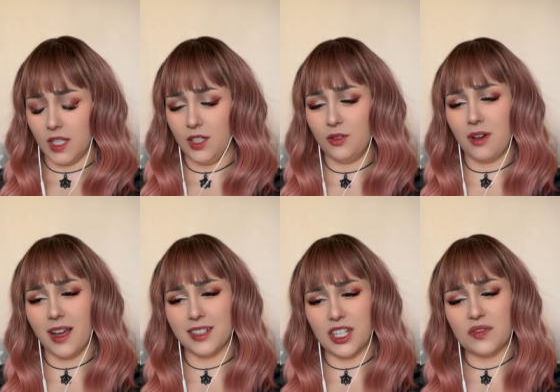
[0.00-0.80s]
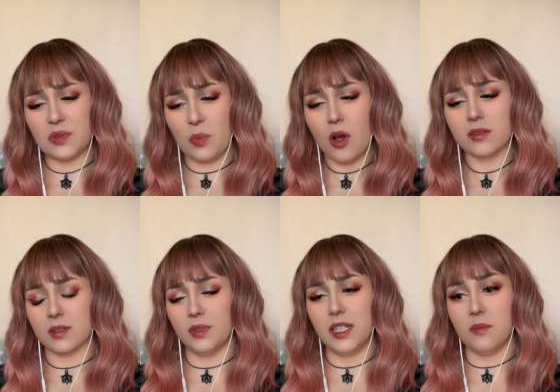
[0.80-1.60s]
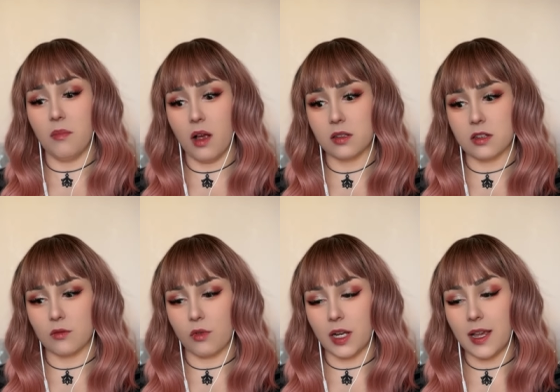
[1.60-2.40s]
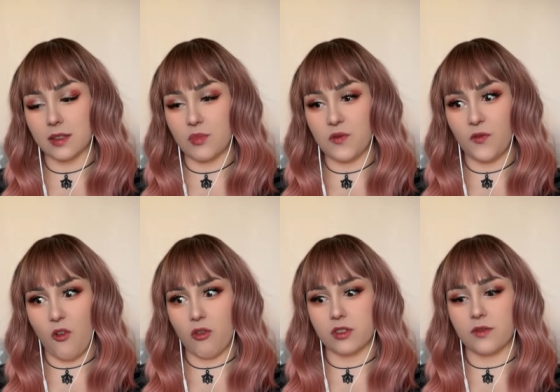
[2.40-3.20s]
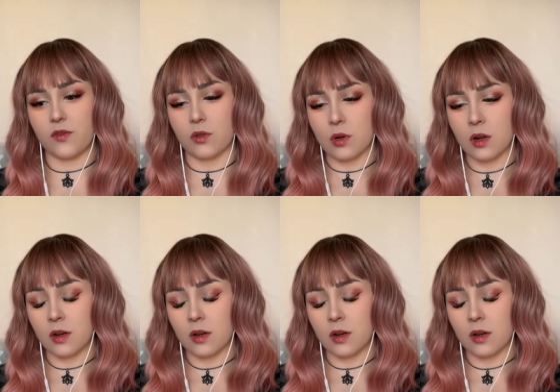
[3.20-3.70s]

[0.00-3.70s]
You can't even possibly imagine what he has been forced through.